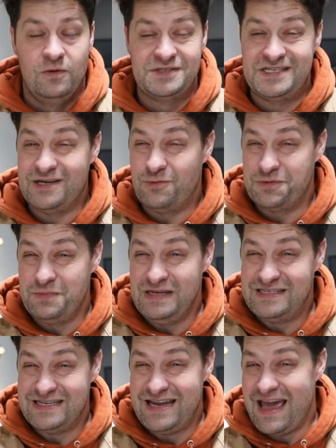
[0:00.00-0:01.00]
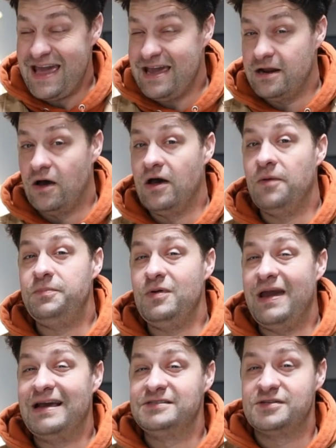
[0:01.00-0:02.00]
Well, stick with me today and I'll help you
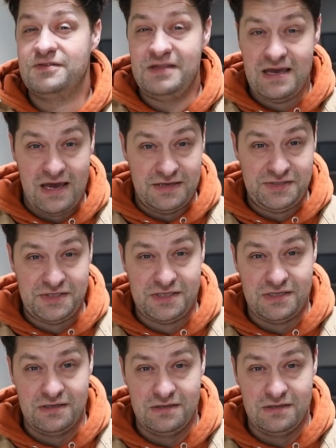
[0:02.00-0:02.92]
answer this.